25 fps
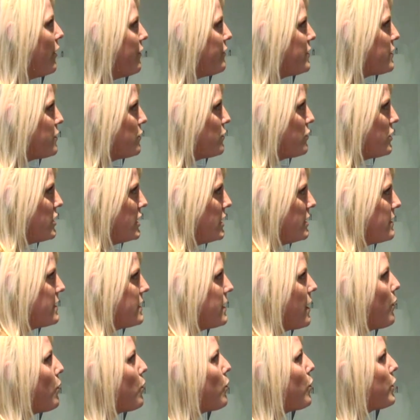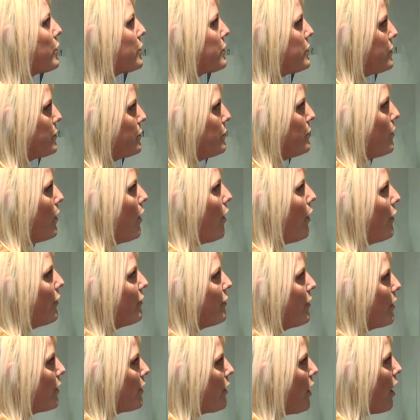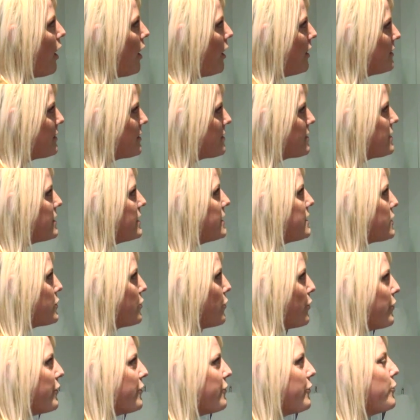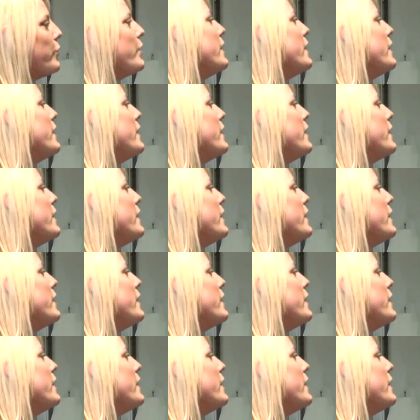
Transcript: office associates that works through all of our costs. So if